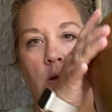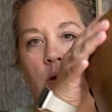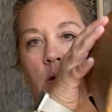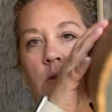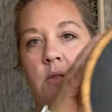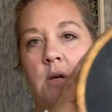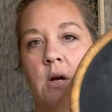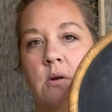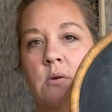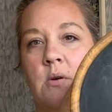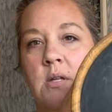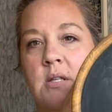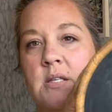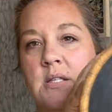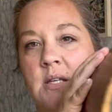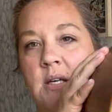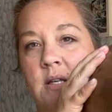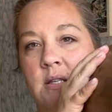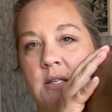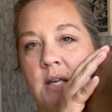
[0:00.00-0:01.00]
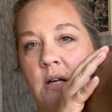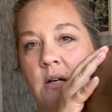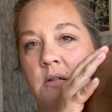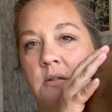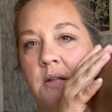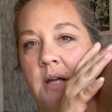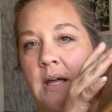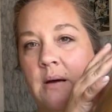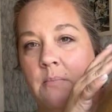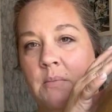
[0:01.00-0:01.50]
there you can see it's like a
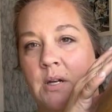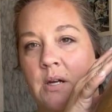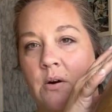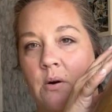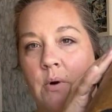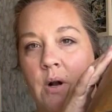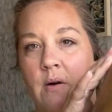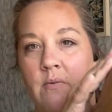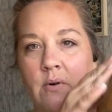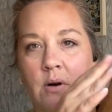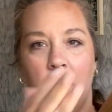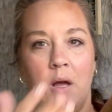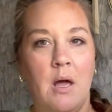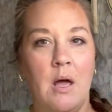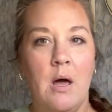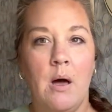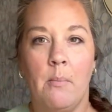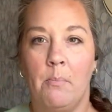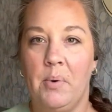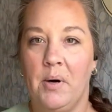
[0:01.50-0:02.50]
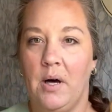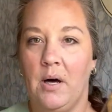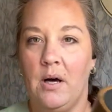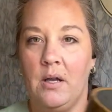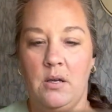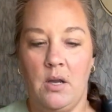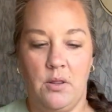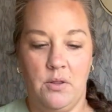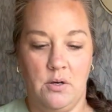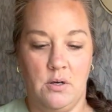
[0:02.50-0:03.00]
laminate or whatever. But
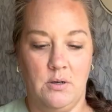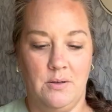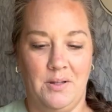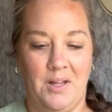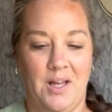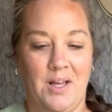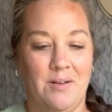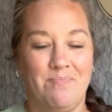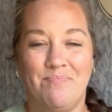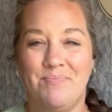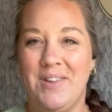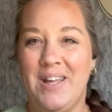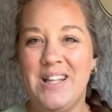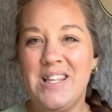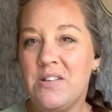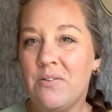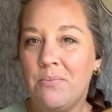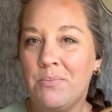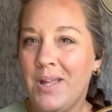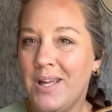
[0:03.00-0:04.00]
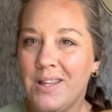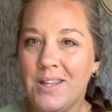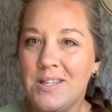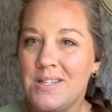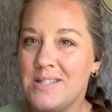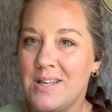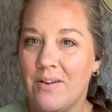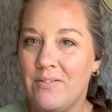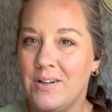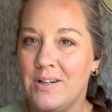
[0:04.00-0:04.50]
another, like, it's from like the
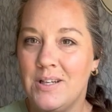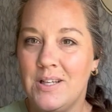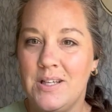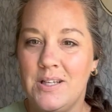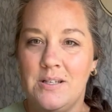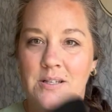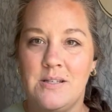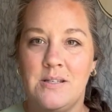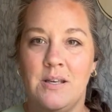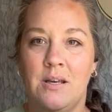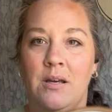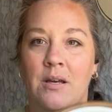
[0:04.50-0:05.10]
70s.